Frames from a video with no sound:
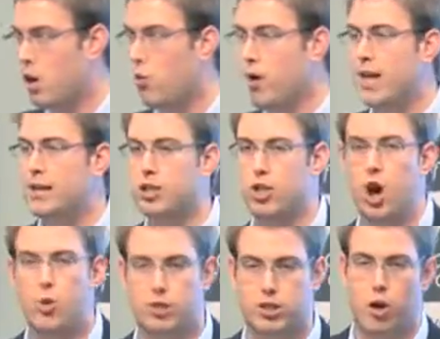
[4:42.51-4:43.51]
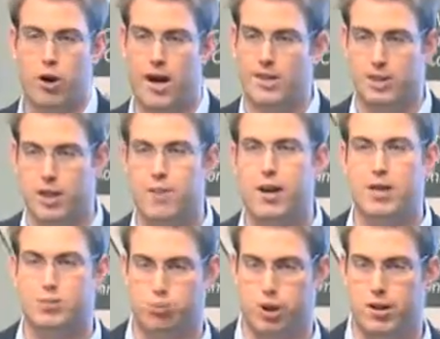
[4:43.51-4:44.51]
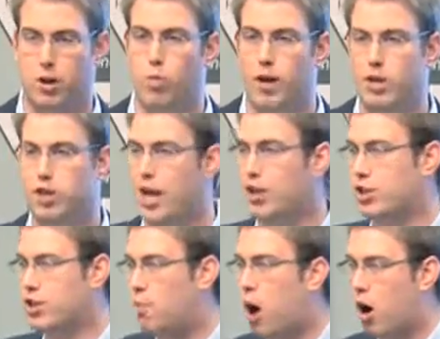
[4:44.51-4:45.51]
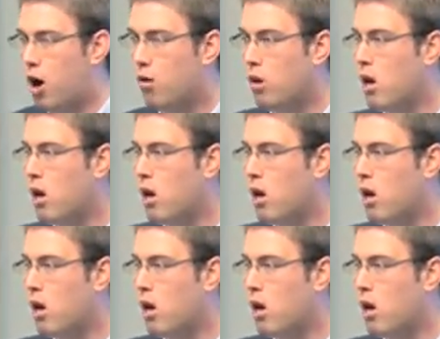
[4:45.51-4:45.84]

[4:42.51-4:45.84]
We need to know what's going on. It's living, it's breathing. We can change it tomorrow.